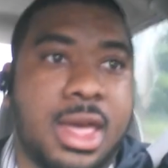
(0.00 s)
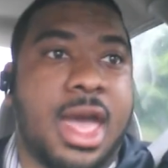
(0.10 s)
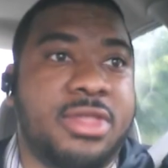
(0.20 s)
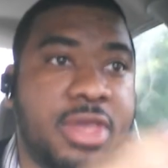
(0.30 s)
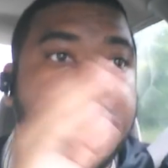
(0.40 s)

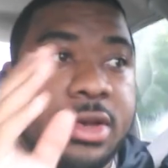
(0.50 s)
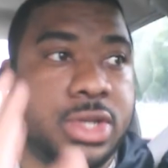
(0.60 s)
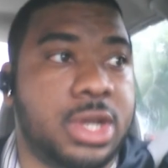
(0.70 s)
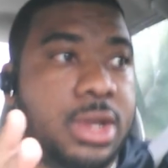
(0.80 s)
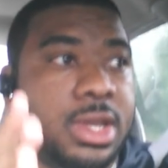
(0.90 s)
And then
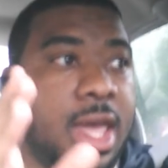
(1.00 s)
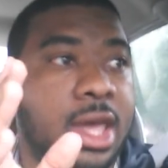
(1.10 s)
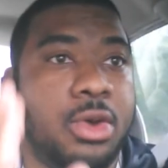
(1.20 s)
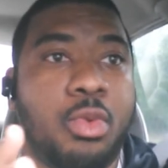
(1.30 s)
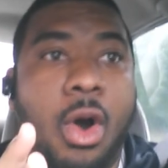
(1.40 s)
there's a they
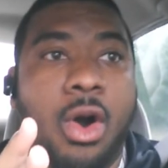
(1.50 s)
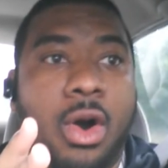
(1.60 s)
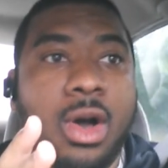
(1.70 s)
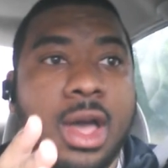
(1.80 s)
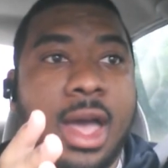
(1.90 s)
hit a
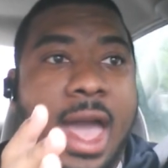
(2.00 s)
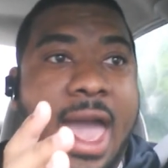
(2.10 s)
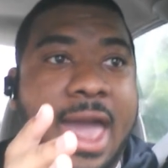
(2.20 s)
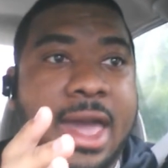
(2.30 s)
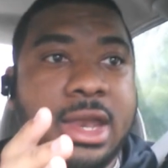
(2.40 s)
wall
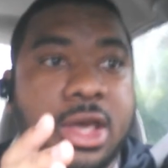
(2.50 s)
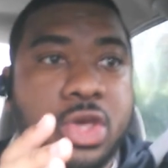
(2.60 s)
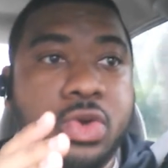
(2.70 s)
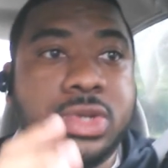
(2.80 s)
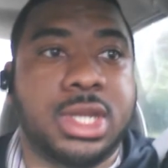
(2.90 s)

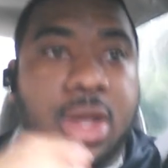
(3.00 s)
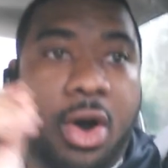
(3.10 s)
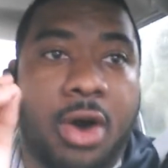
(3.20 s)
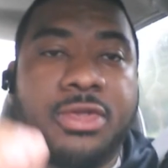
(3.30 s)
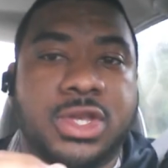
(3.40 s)
and usually all the